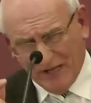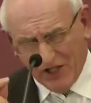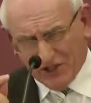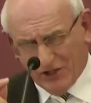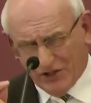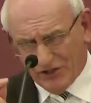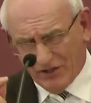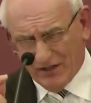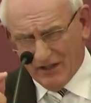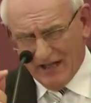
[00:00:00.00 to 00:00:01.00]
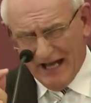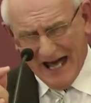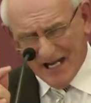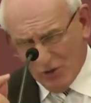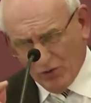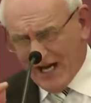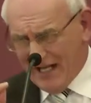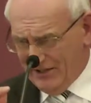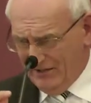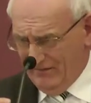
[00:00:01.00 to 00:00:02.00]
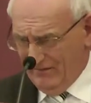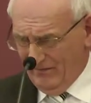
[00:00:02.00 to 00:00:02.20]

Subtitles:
patience. I know that.